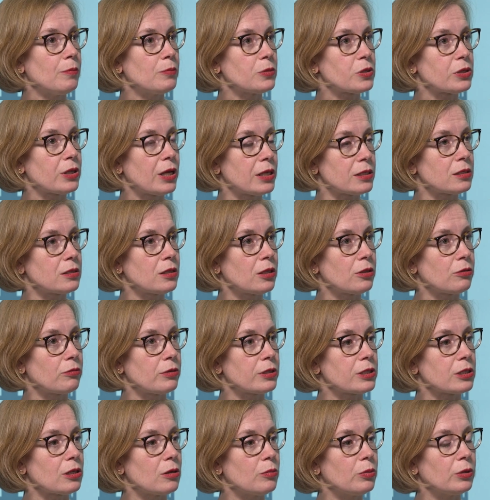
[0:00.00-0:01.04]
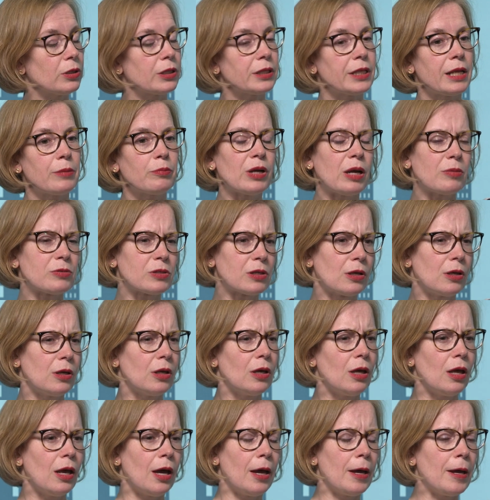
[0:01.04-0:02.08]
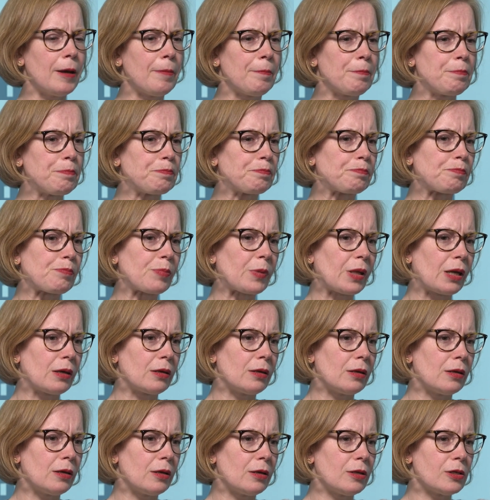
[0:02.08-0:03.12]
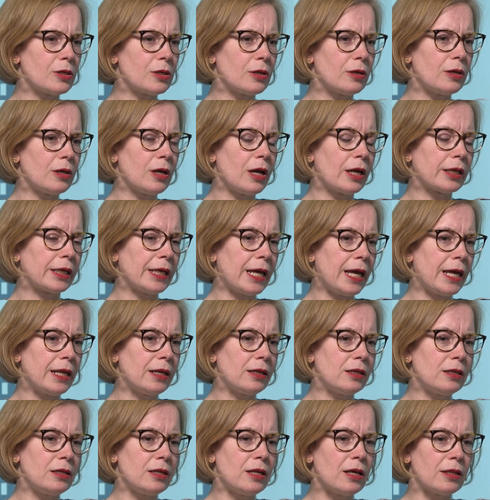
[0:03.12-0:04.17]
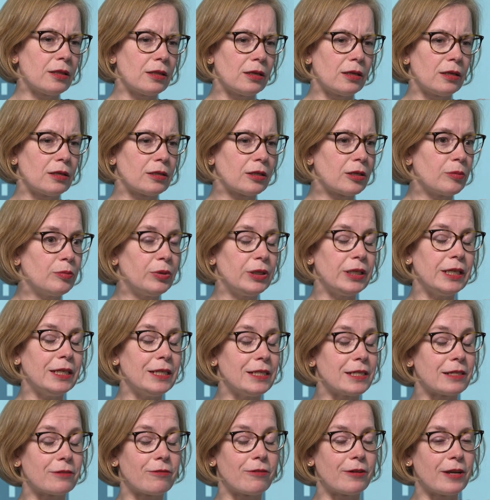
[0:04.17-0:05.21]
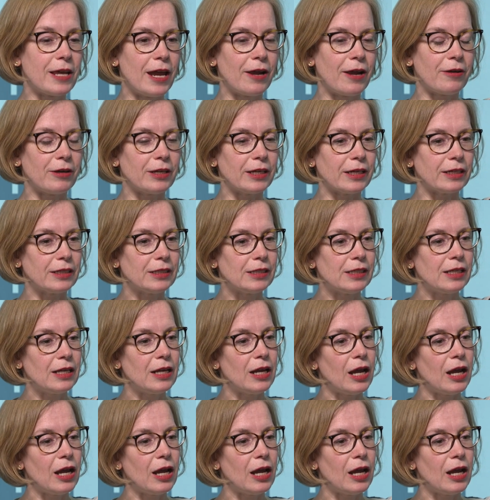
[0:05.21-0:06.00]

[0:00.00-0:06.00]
So that's another example. And then perhaps, again, another completely different area,